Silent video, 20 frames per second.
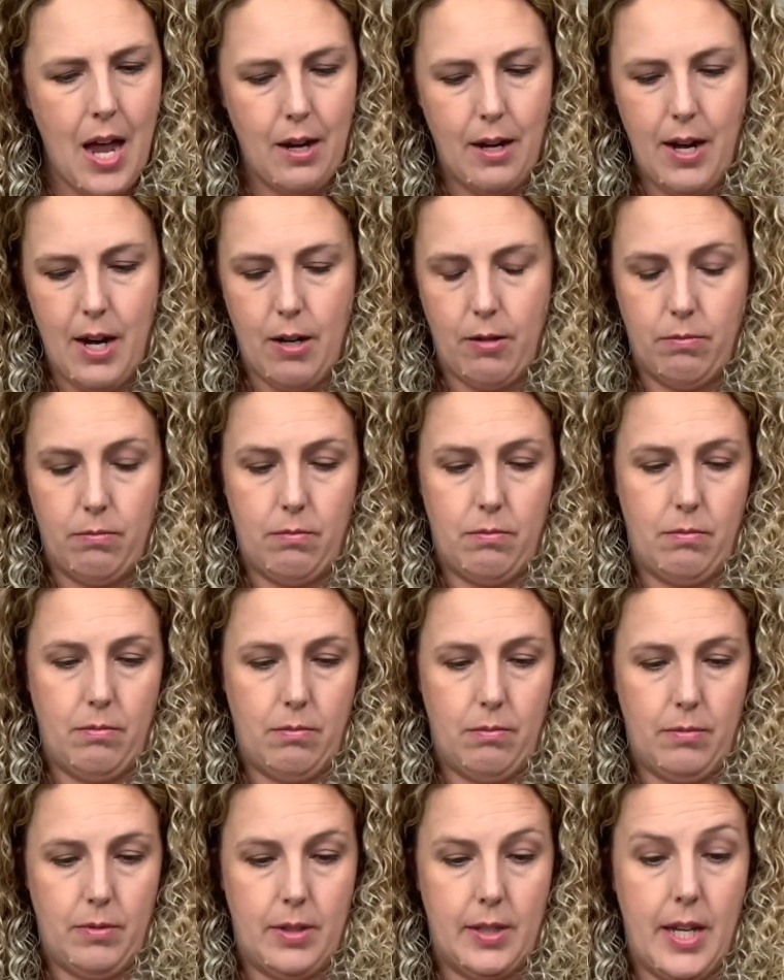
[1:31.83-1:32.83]
Oh,
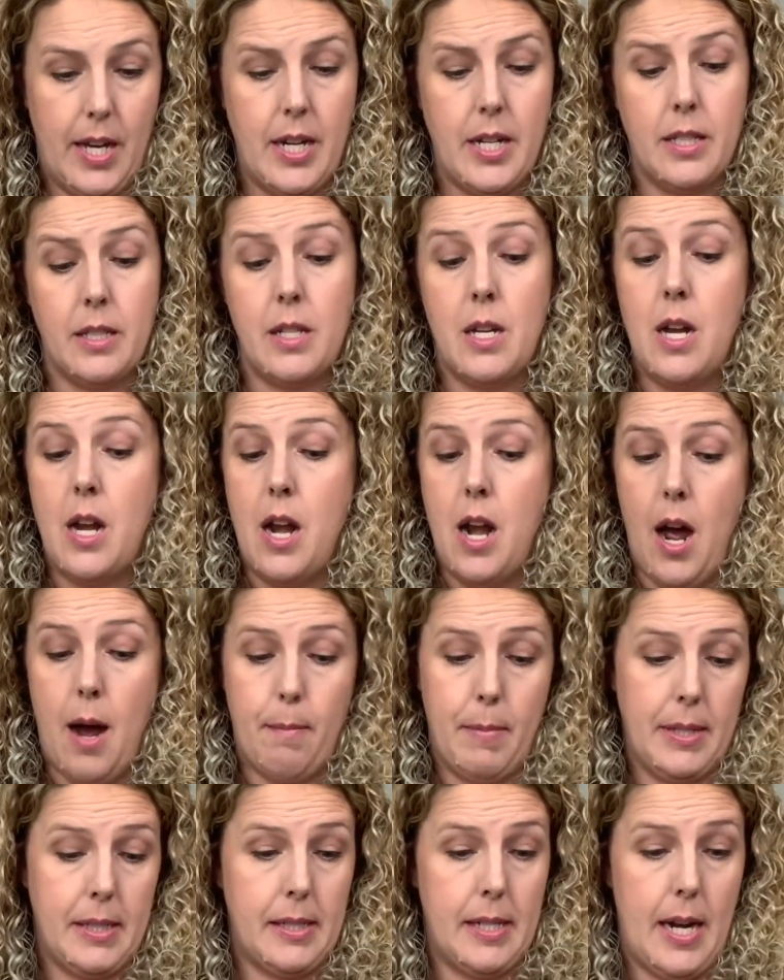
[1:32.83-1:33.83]
that is not
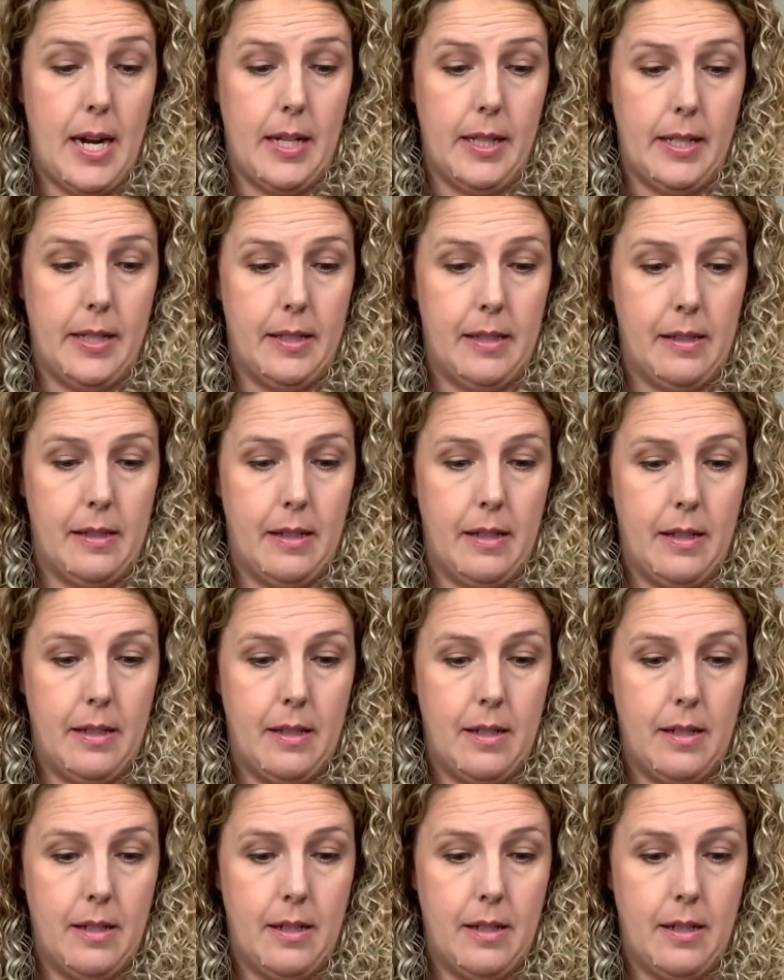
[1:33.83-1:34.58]
my stylist.